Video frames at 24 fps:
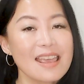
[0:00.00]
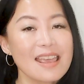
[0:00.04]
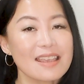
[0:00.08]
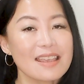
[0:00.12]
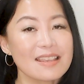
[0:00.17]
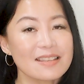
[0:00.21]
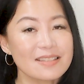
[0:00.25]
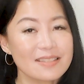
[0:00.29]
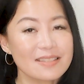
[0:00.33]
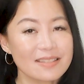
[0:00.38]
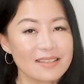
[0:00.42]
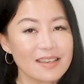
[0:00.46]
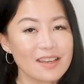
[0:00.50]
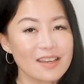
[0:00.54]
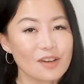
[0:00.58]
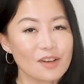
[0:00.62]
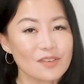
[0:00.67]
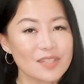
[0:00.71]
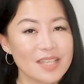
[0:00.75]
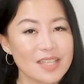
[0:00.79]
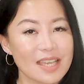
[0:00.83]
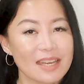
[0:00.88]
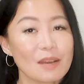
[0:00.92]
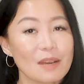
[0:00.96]
Instead of
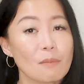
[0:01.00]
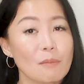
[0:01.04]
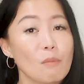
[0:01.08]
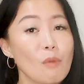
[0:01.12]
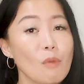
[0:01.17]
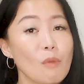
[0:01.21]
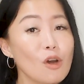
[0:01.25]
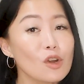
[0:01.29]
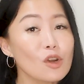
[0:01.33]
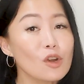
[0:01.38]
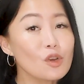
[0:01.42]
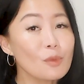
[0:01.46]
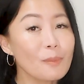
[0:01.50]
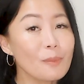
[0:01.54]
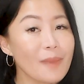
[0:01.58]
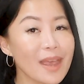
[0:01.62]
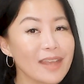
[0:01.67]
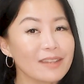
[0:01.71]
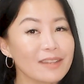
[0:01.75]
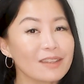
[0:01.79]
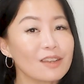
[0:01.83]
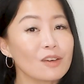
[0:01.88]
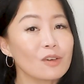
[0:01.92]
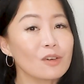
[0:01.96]
setting
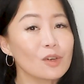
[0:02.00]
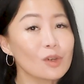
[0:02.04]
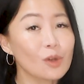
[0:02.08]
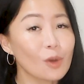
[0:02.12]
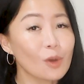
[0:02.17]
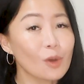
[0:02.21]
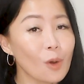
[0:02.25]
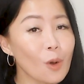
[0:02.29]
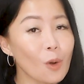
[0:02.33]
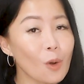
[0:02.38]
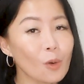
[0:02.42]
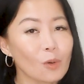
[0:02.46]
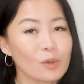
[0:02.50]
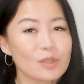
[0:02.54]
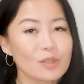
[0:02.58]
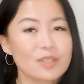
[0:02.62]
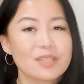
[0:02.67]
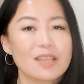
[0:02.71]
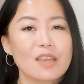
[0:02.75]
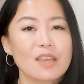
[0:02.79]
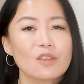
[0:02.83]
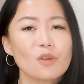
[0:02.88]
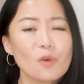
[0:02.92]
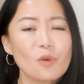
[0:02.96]
monumental goals that
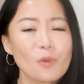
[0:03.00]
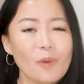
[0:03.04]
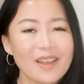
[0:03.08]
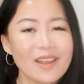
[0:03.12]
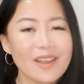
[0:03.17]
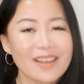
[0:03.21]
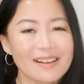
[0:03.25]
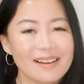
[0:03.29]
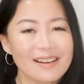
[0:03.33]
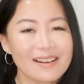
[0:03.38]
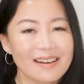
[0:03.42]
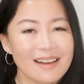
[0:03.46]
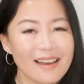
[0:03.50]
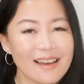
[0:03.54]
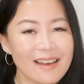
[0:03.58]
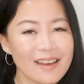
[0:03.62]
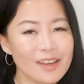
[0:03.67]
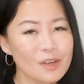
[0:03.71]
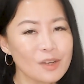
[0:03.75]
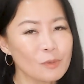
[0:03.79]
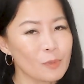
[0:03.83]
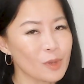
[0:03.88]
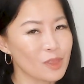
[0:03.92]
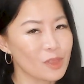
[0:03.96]
don't quite
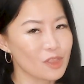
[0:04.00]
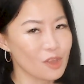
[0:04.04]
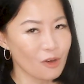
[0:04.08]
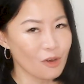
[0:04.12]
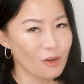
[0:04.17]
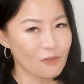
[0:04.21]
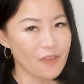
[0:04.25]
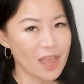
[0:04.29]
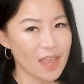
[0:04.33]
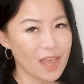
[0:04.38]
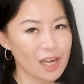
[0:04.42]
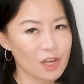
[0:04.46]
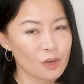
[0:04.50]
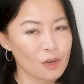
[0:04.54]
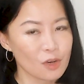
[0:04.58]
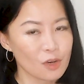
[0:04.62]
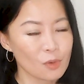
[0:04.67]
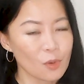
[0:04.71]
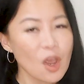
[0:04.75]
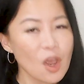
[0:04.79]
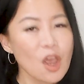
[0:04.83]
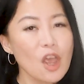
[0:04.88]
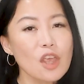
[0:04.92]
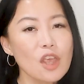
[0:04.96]
align with your value,
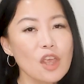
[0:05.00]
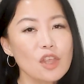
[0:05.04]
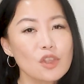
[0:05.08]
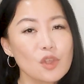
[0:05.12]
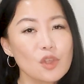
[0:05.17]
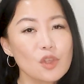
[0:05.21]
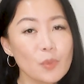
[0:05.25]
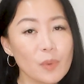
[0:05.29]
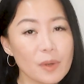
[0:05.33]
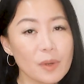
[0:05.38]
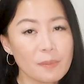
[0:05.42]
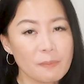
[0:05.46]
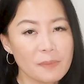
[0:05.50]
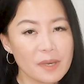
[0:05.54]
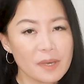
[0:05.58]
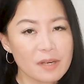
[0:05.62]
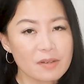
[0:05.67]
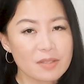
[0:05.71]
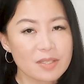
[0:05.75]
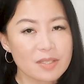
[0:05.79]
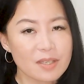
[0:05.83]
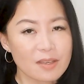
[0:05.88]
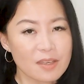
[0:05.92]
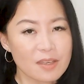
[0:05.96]
you will build
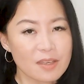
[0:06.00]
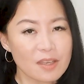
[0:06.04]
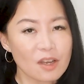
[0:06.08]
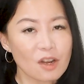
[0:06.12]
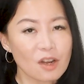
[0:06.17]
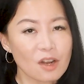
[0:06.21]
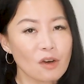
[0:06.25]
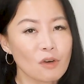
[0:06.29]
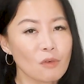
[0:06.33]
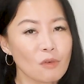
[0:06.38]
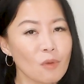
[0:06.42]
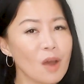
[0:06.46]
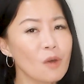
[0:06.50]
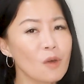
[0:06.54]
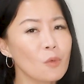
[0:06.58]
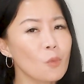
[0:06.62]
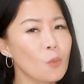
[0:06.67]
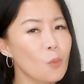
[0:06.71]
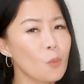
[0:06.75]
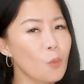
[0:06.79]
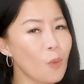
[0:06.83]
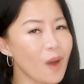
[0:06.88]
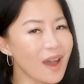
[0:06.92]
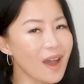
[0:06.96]
a year around
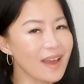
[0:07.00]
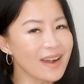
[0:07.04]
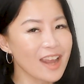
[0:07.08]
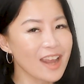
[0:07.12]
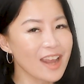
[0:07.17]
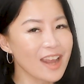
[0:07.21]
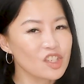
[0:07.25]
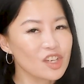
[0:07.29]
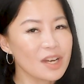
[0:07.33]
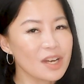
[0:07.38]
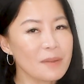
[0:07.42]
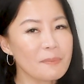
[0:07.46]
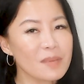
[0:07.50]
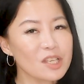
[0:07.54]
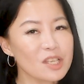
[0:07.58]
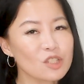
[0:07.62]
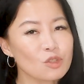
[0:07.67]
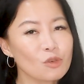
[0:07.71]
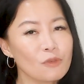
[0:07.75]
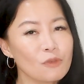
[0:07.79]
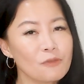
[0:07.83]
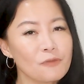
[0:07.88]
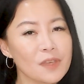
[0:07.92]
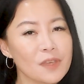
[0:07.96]
what actually makes you
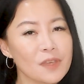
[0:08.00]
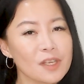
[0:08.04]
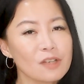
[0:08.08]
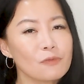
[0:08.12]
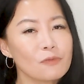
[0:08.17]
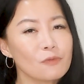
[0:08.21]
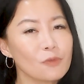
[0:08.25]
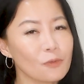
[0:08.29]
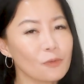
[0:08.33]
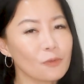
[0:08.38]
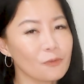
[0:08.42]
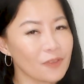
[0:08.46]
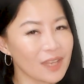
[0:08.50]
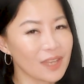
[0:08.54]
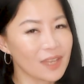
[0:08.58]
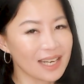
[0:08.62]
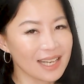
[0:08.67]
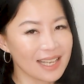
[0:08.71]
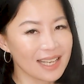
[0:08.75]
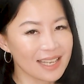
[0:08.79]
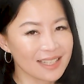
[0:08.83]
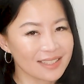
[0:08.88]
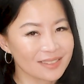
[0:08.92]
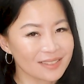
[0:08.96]
feel fulfilling.
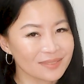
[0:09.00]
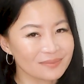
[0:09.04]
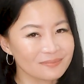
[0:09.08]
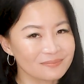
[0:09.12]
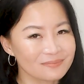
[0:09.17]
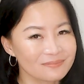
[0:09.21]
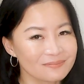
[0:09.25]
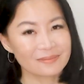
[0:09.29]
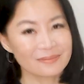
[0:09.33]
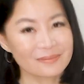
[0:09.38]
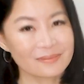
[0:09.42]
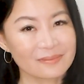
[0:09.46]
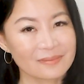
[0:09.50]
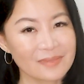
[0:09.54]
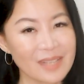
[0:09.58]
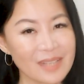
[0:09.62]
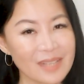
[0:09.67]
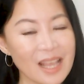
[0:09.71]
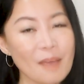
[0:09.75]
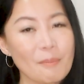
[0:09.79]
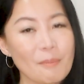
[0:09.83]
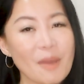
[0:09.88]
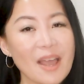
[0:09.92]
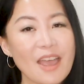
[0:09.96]

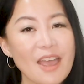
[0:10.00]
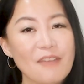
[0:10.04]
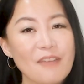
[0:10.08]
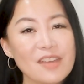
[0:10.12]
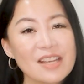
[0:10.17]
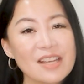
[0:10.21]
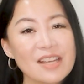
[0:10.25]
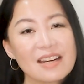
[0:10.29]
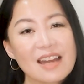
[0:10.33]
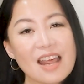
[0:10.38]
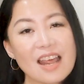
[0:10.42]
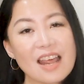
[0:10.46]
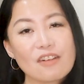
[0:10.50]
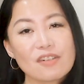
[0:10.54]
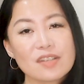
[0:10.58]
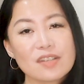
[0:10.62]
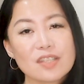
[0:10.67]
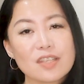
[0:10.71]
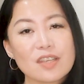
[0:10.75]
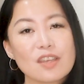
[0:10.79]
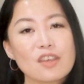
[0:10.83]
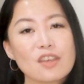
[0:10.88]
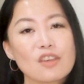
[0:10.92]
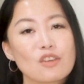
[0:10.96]
By having
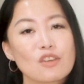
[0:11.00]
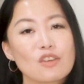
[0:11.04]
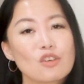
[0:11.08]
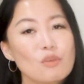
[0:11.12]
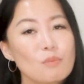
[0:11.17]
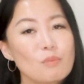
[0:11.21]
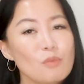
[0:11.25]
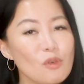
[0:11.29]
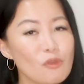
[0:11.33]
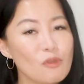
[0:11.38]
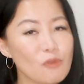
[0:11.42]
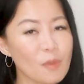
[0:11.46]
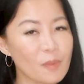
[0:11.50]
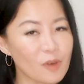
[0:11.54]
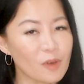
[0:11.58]
clarity, you move from